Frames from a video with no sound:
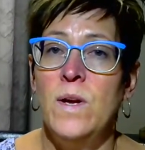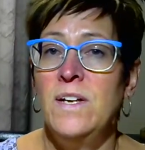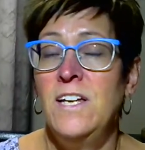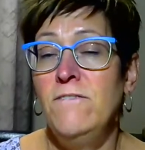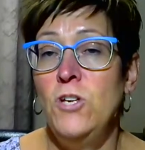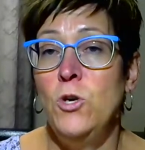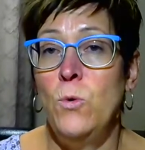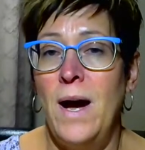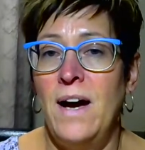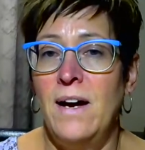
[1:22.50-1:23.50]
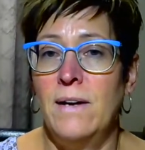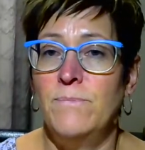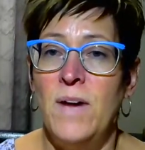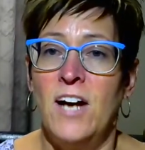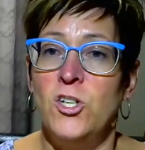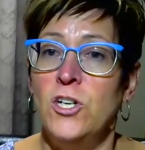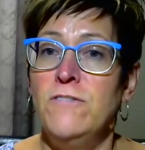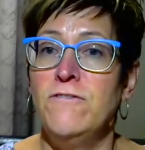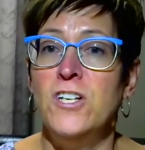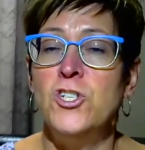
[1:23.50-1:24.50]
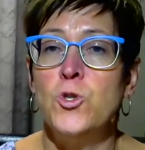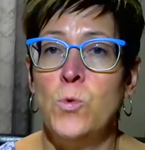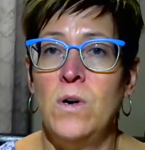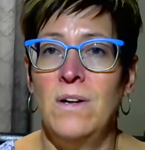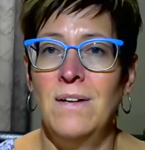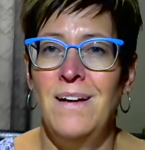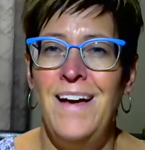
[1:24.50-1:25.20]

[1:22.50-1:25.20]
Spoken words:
give you a good visual